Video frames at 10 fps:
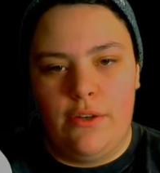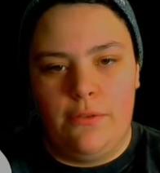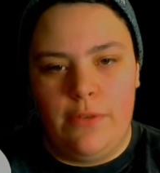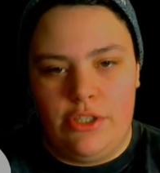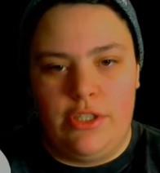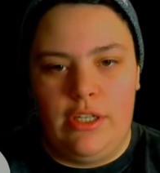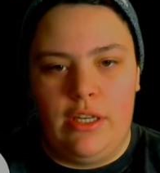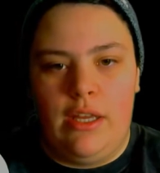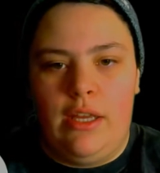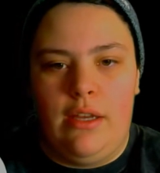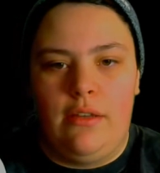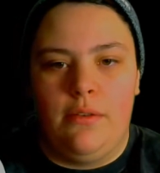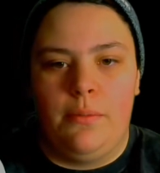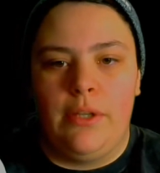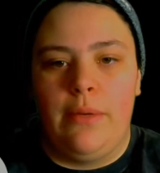fishing
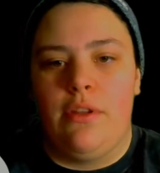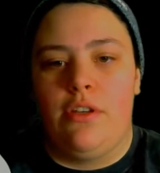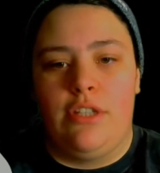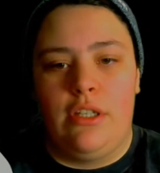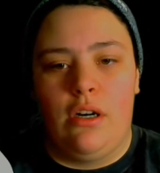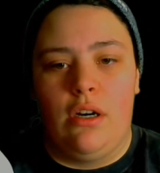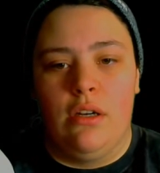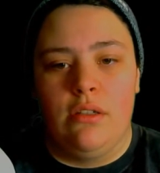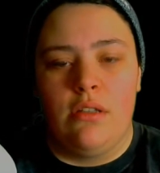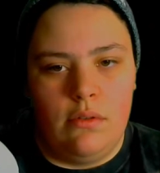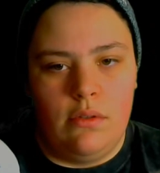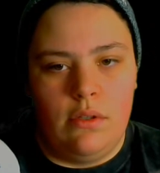and play with RC cars.